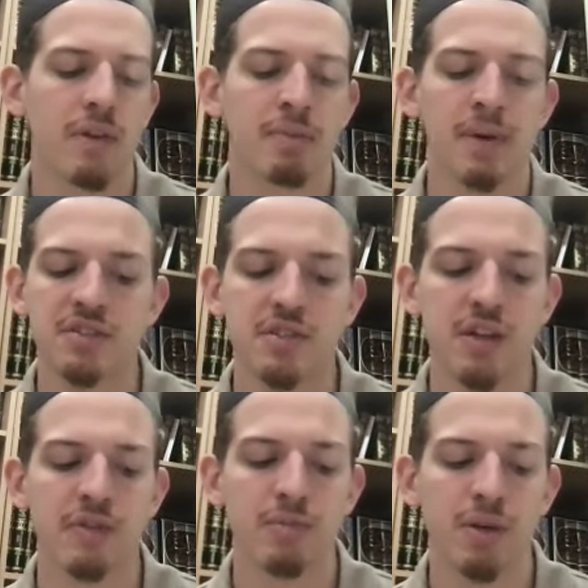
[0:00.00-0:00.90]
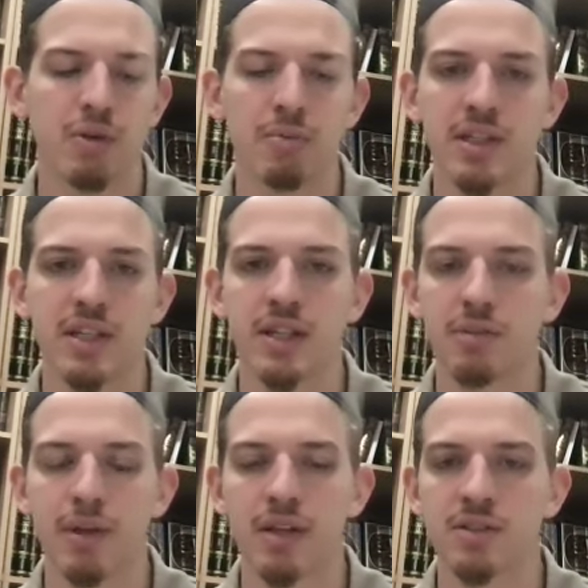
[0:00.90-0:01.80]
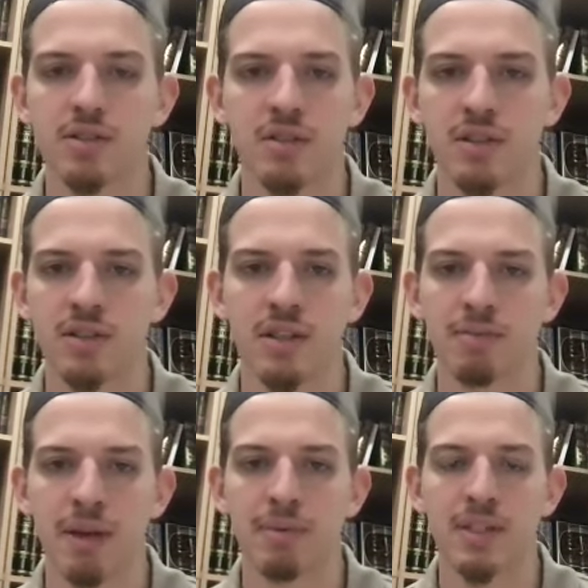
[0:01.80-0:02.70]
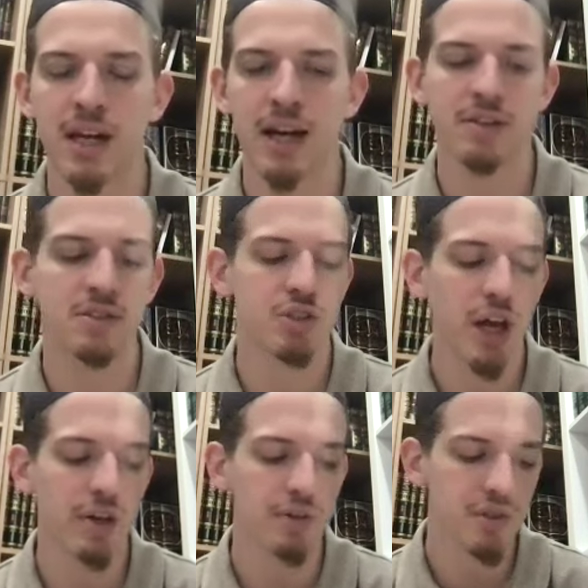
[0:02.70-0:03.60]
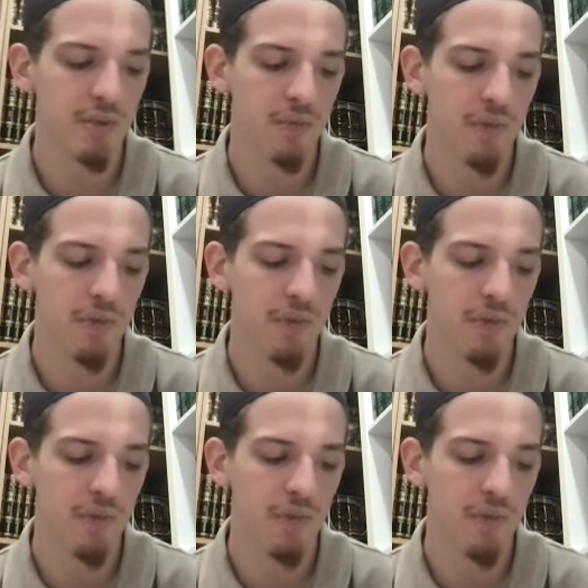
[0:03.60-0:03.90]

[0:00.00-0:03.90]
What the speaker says: the best thing for me would be to kill me to make me die as a child,